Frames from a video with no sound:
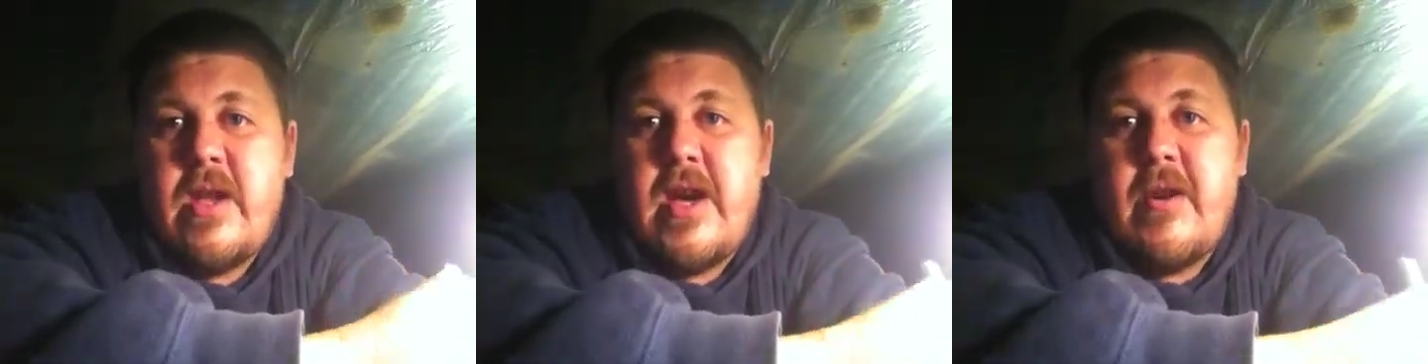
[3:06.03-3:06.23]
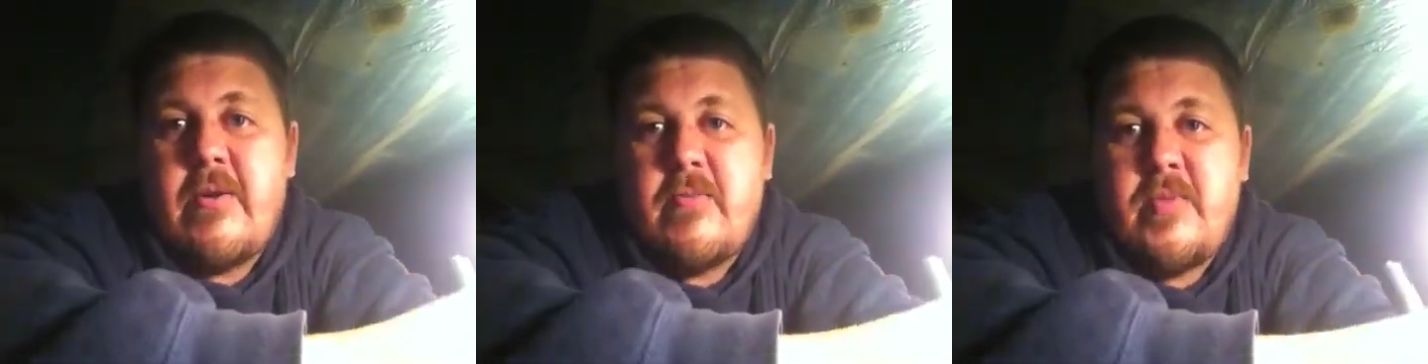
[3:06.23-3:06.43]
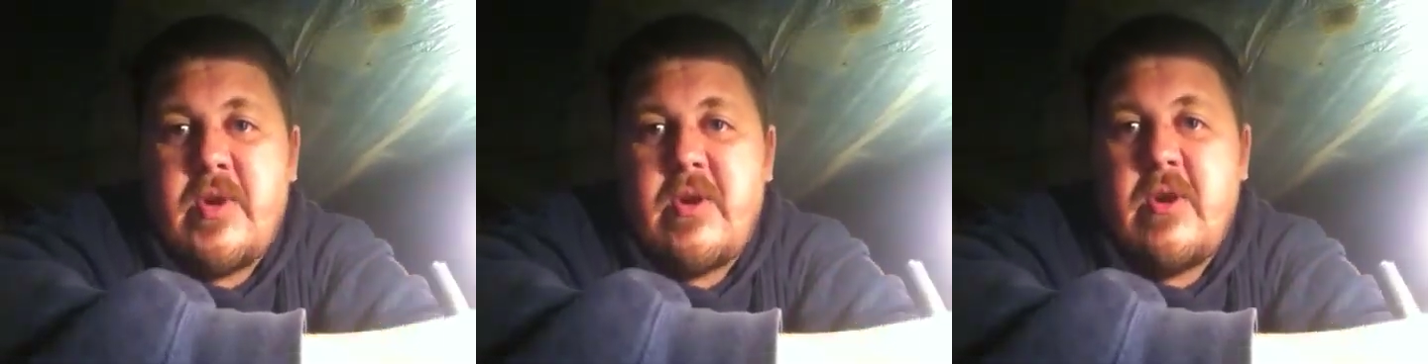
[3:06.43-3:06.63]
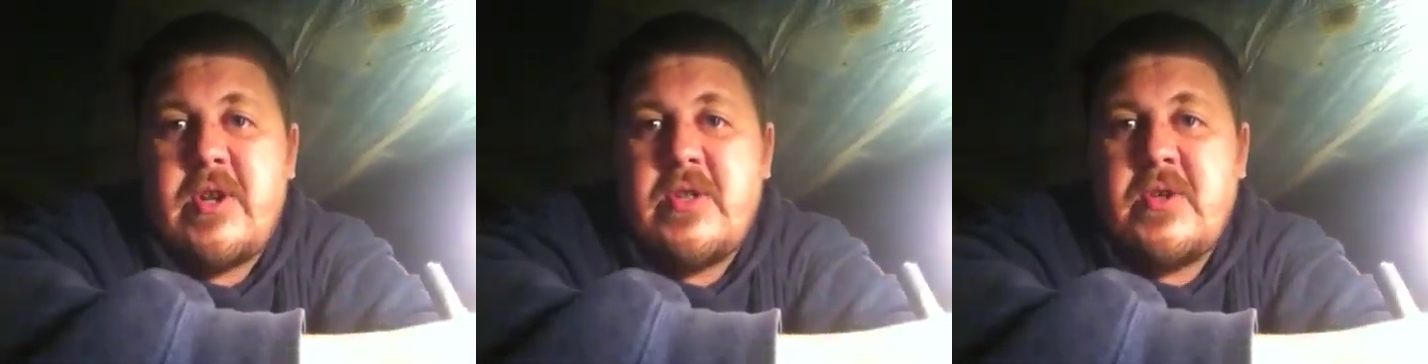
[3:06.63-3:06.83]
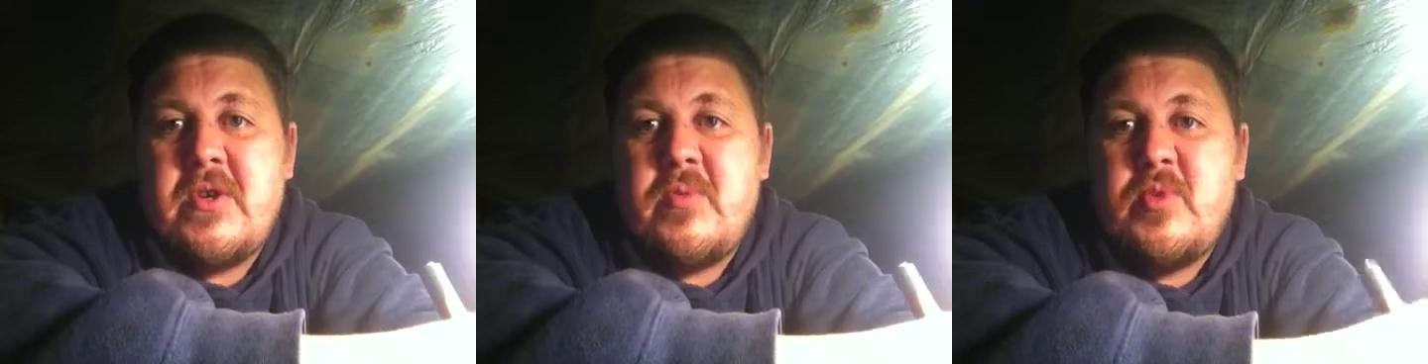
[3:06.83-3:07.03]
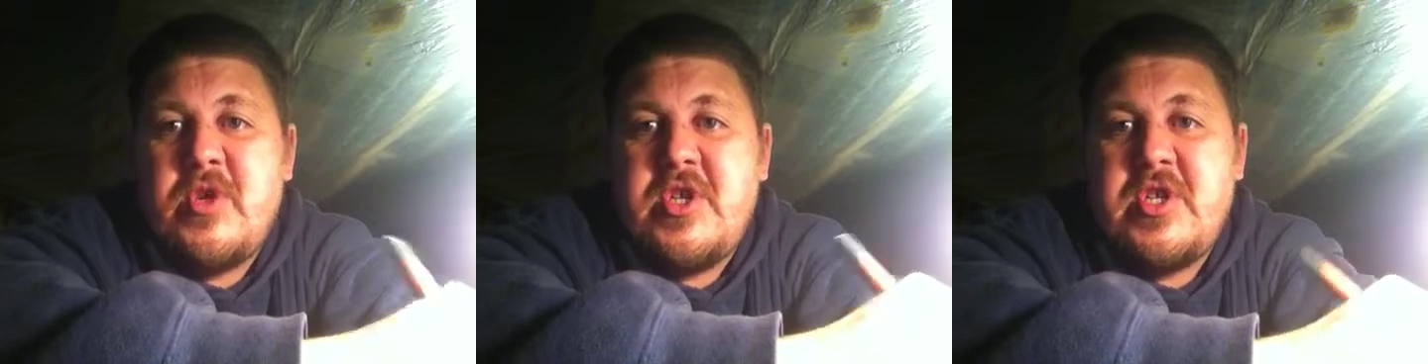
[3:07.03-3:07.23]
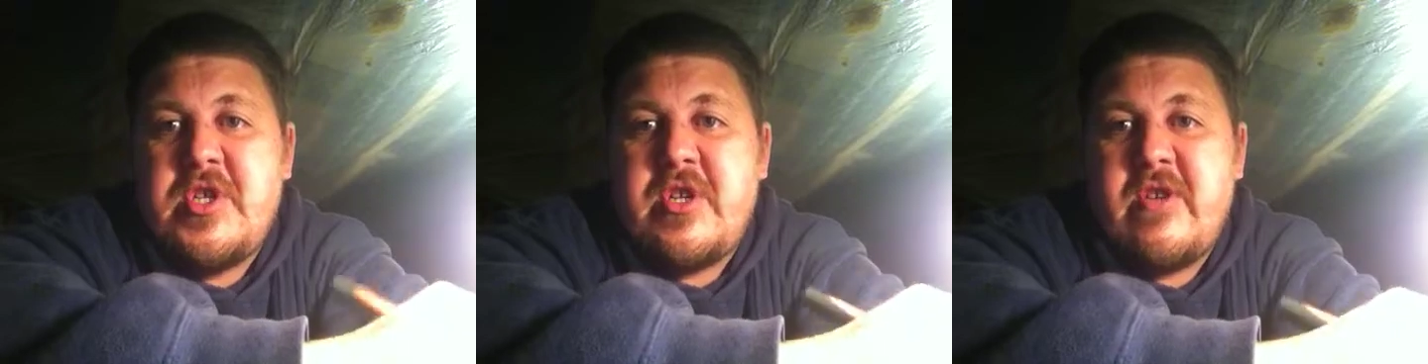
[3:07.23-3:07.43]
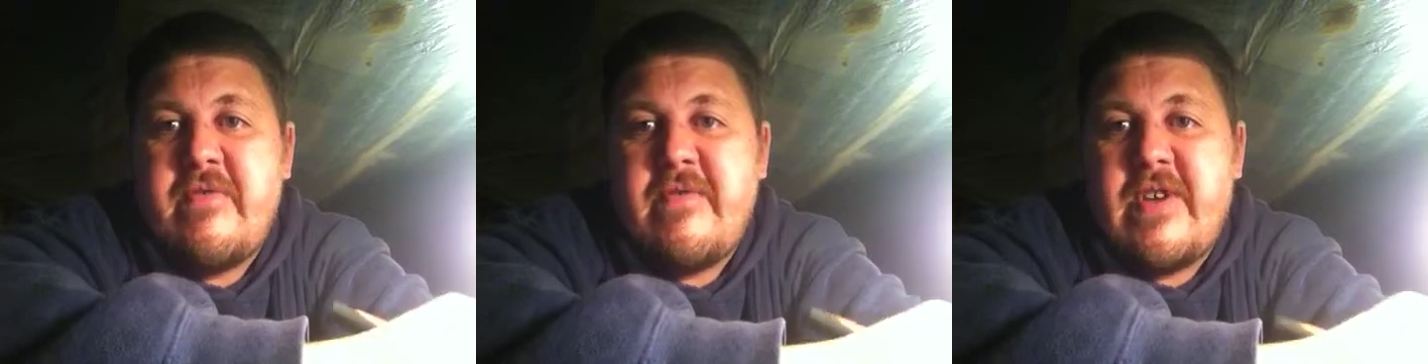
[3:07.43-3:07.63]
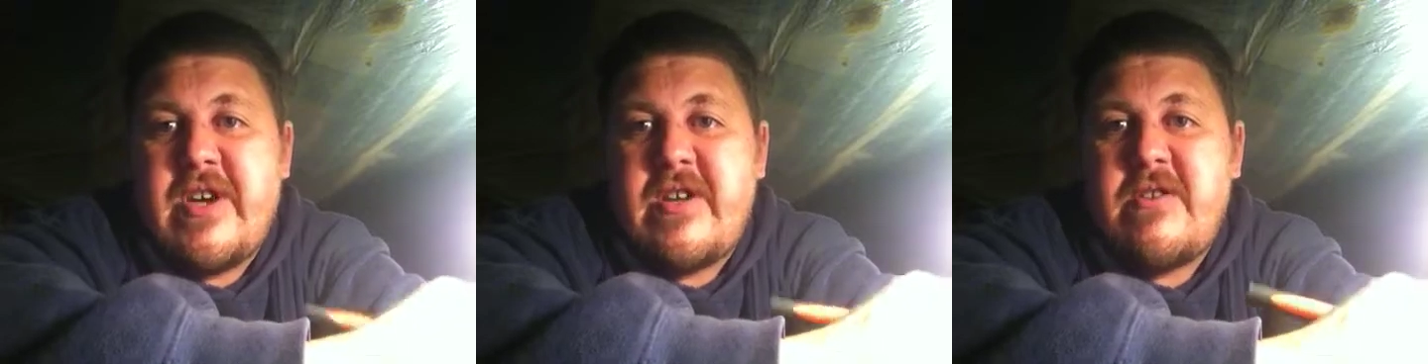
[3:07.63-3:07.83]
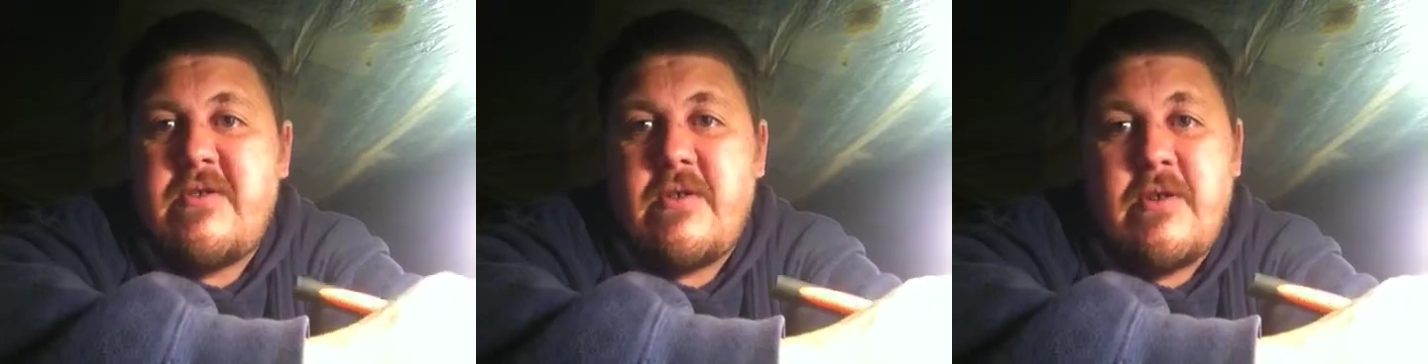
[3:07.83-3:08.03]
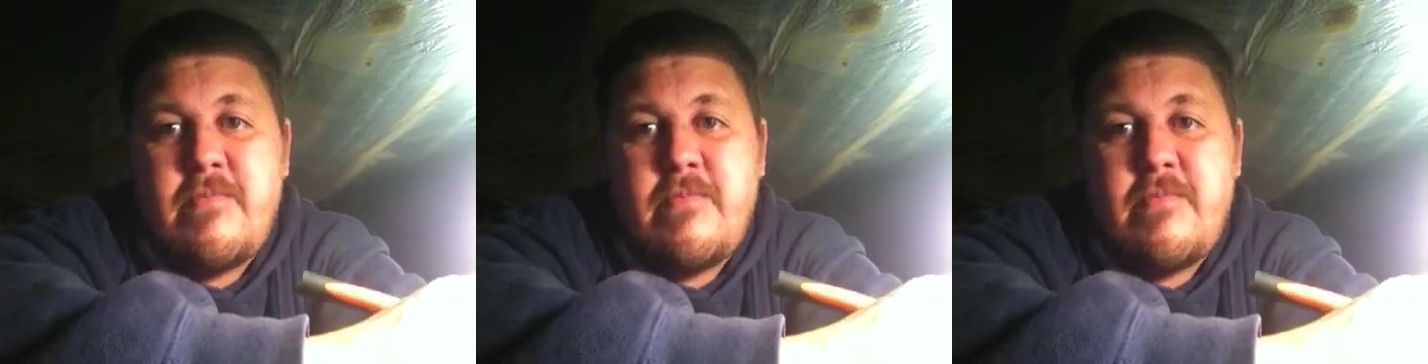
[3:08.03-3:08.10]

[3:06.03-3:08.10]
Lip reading: I would be greatly appreciative of that.